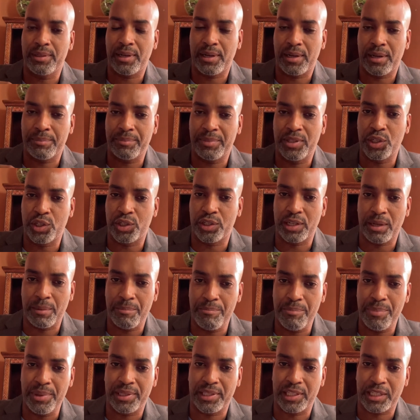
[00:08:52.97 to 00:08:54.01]
digital
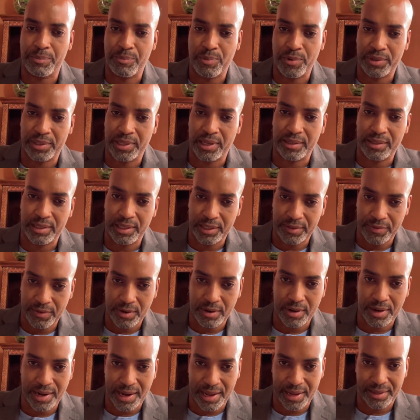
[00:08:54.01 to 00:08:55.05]
business processes for
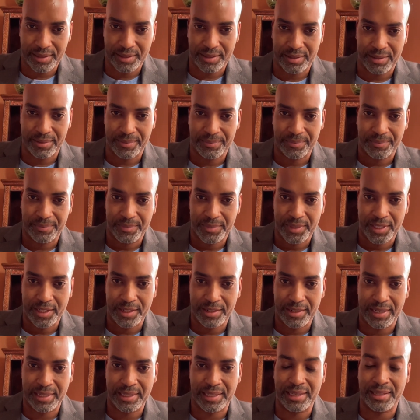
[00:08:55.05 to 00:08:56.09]
clients,
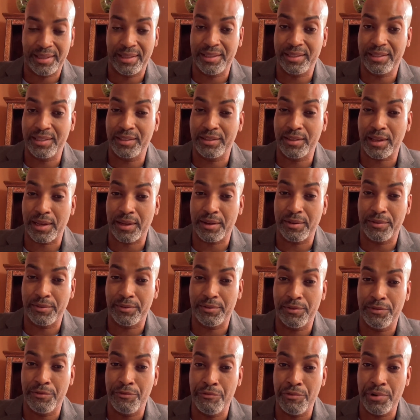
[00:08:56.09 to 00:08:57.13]
right? And this is like
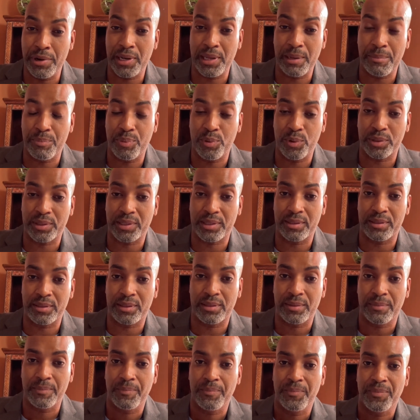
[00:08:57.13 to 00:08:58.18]
really important.
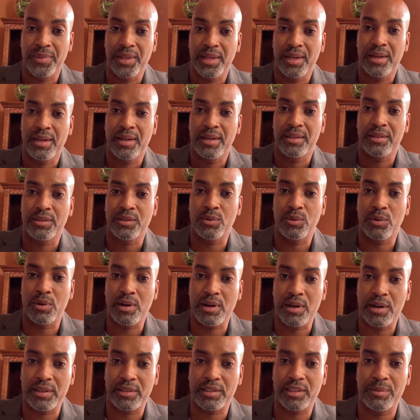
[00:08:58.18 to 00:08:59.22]
So
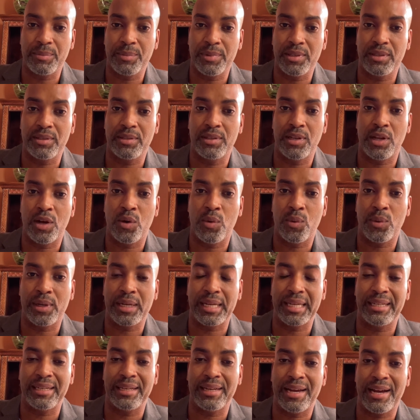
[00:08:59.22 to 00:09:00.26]
customers now
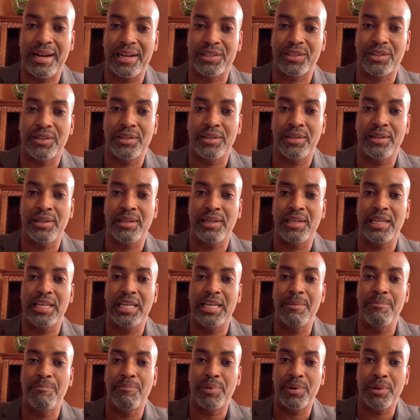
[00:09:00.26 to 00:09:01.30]
can actually
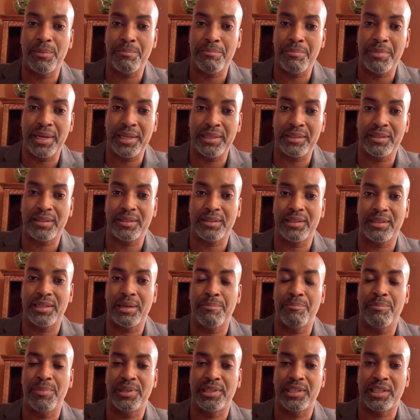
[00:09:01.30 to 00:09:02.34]
implement their
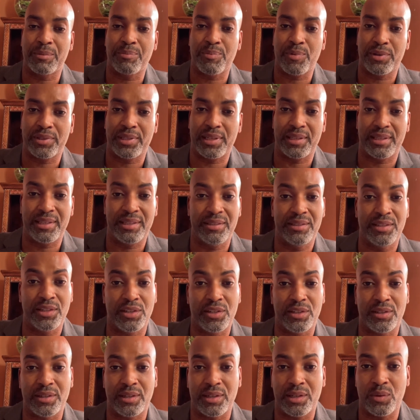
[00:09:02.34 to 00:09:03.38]
business processes
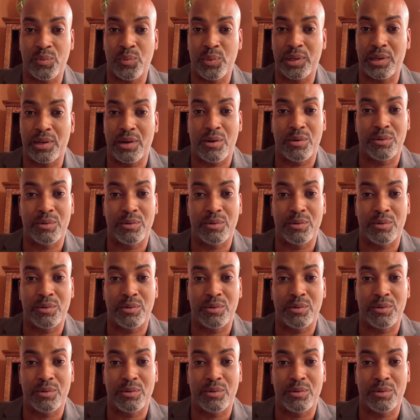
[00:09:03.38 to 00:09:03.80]
digitally without